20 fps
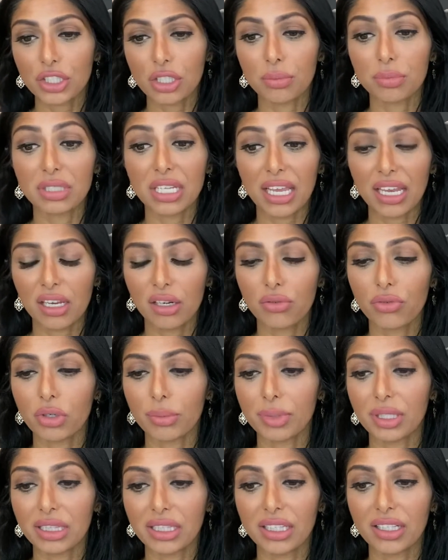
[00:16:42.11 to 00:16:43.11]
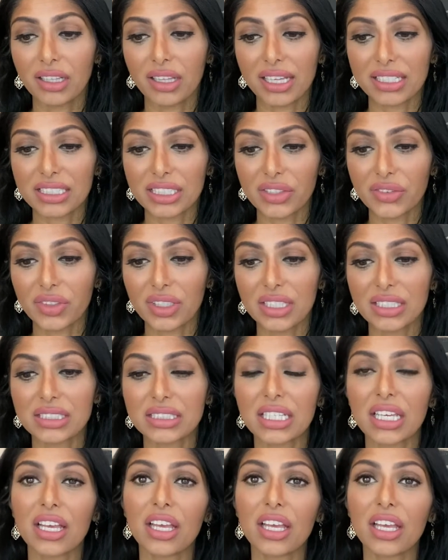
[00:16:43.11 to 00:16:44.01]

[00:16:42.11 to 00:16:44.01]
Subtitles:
obtained from illegal activities,